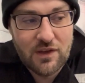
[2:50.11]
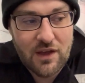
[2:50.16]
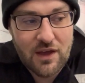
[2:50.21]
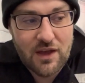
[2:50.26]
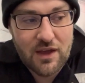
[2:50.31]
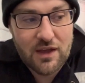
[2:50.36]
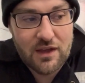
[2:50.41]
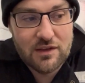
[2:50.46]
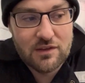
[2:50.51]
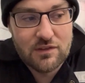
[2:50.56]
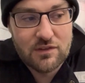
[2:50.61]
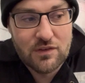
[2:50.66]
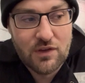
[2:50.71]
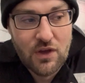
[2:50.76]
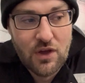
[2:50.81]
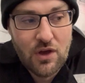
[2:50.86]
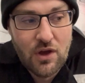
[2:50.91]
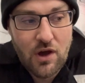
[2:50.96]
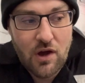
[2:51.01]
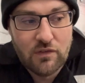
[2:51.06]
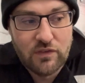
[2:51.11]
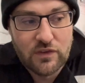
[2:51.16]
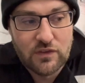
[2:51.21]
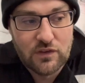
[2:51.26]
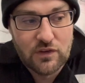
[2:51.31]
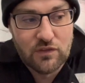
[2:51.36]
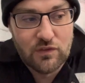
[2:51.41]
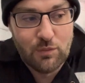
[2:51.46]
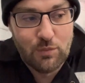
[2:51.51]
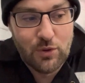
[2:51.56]
and
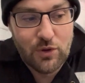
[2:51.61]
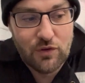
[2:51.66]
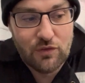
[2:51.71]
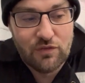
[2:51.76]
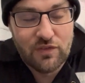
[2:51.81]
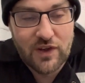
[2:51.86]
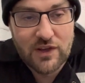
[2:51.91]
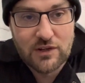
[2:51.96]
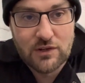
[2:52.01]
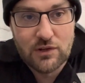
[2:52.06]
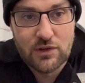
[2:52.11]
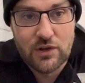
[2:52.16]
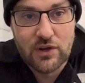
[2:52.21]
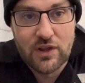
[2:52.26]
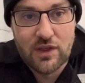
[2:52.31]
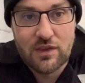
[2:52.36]
obviously if you put vinyl on